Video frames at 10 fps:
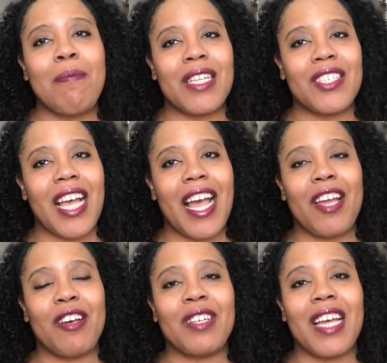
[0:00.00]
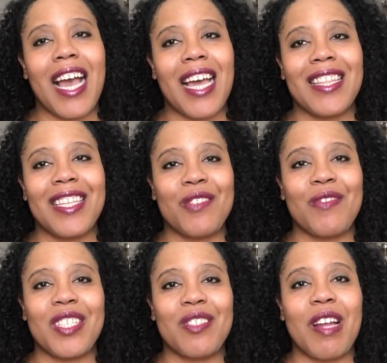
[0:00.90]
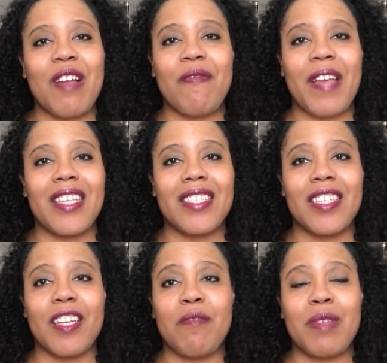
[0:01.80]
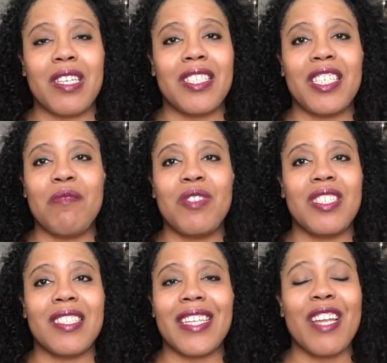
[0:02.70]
my child out of this restaurant fast enough because she was just